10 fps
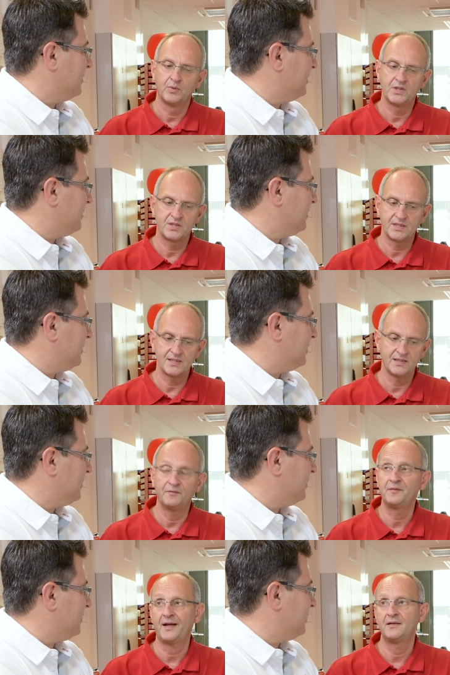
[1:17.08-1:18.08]
Speaker 1: which doesn't
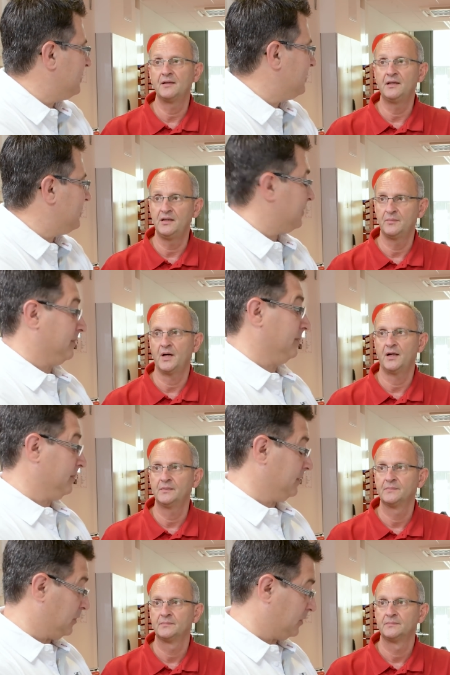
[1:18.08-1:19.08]
affect the
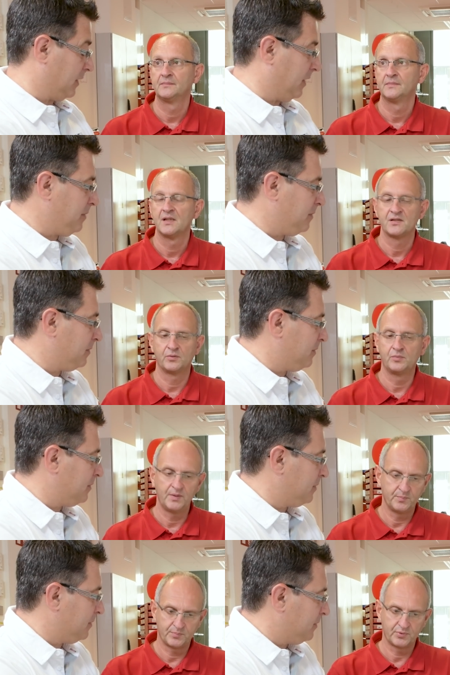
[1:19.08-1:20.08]
EMI. Okay. So
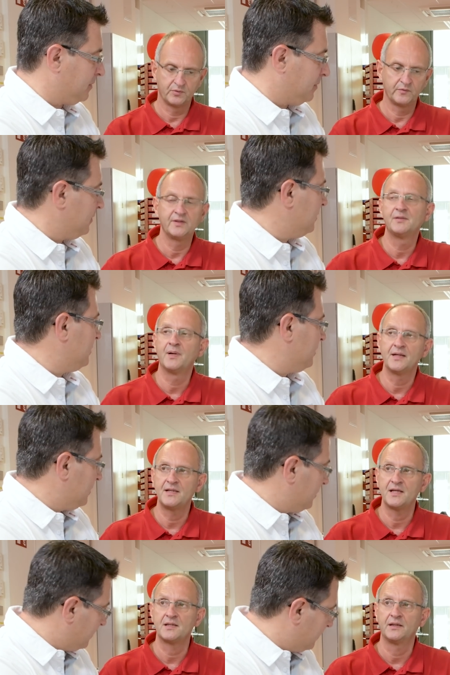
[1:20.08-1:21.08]
we proved it by
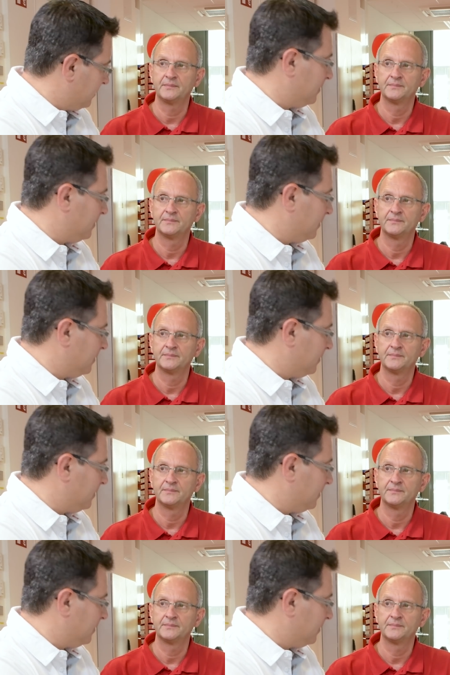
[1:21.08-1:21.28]
testing.